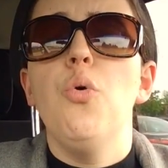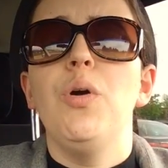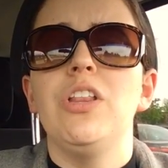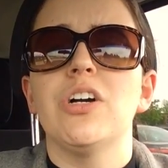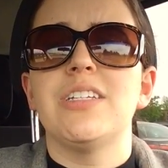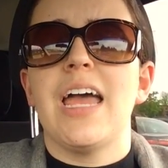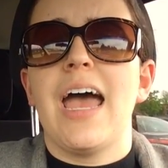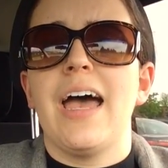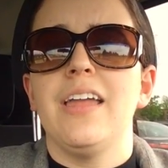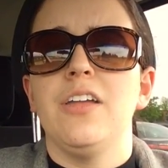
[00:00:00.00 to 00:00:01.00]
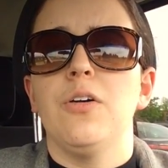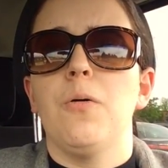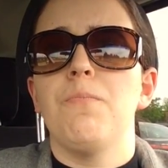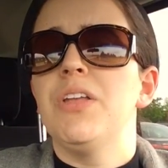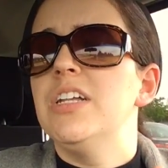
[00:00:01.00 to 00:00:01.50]
We looked at, you
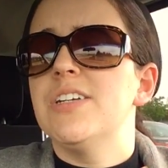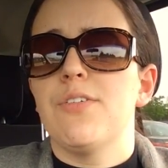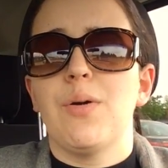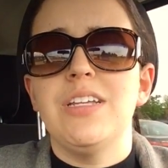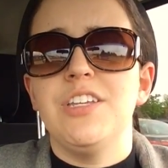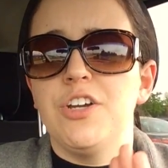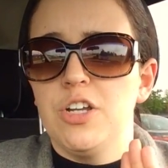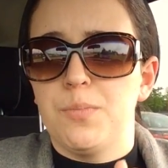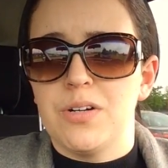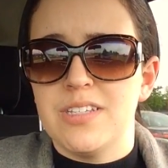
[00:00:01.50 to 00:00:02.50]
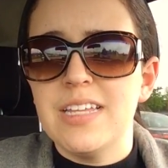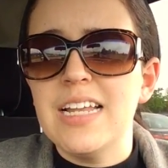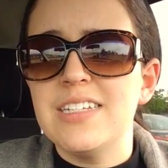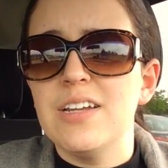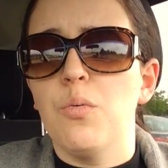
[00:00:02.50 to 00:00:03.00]
know, different ways he could
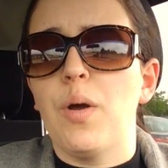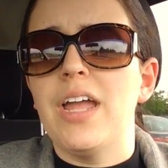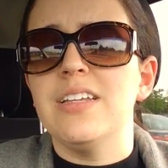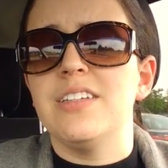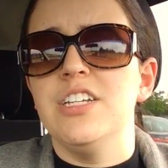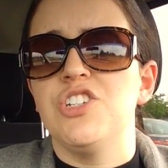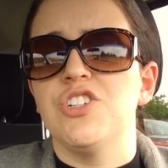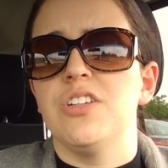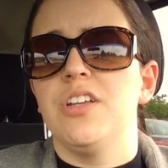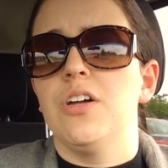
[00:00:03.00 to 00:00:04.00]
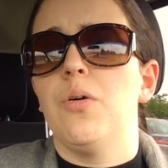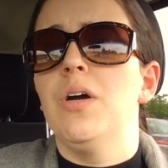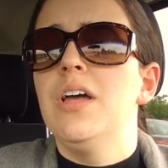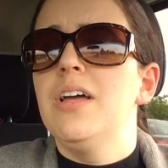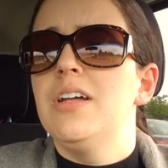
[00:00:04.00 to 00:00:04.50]
present it, ways he should, you know,
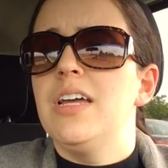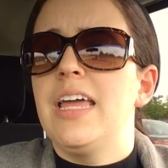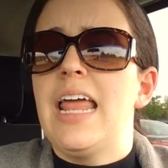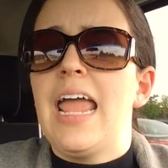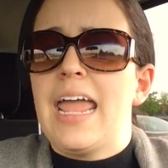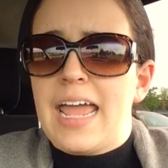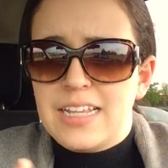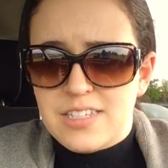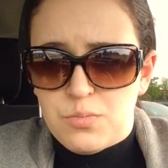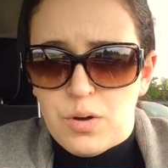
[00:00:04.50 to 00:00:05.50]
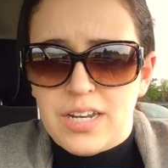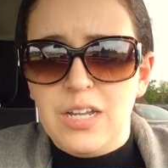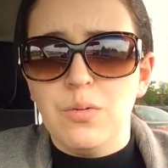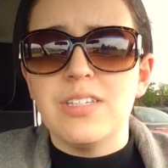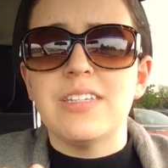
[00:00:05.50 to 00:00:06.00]
enhance what
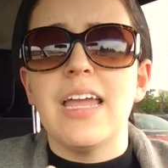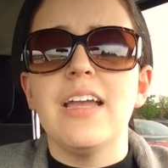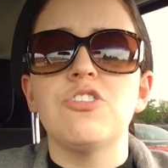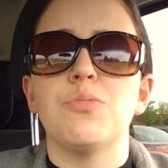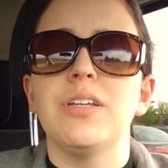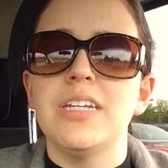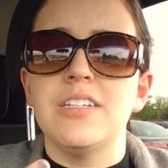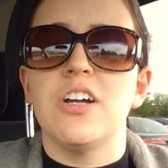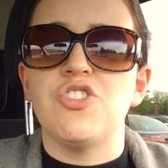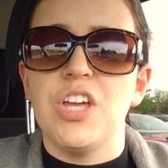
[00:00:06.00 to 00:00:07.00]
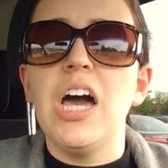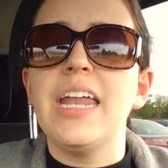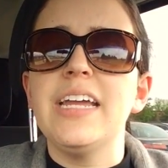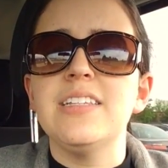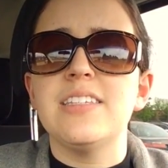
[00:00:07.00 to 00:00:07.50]
he was saying to really touch the
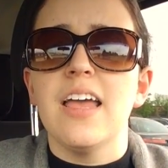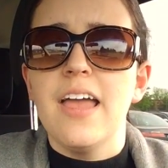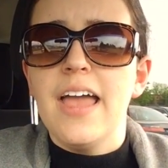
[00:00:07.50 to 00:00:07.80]
audience.